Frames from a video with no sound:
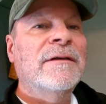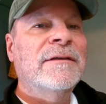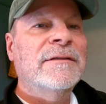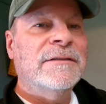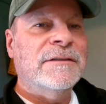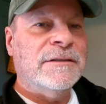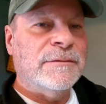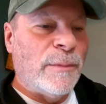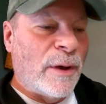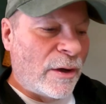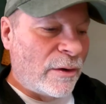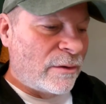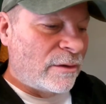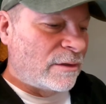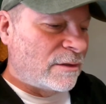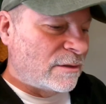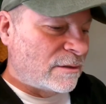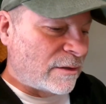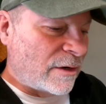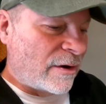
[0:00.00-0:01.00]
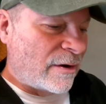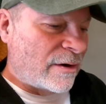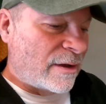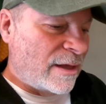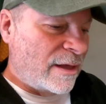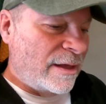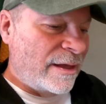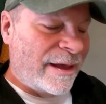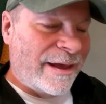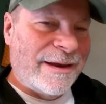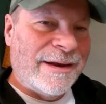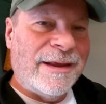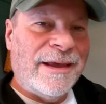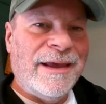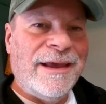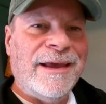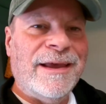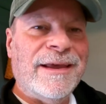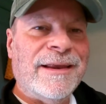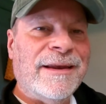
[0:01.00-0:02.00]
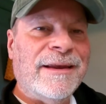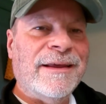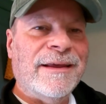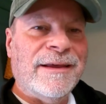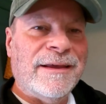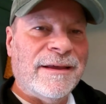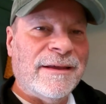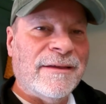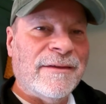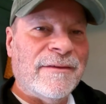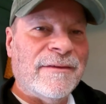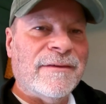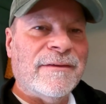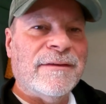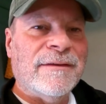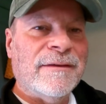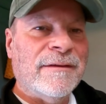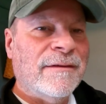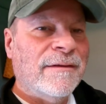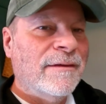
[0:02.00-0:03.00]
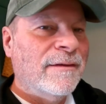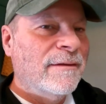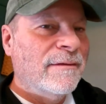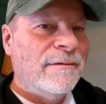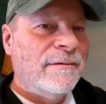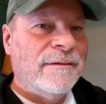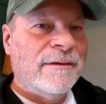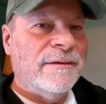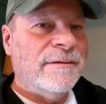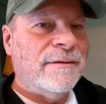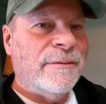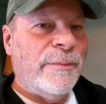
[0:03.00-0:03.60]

smoked turkey, and it's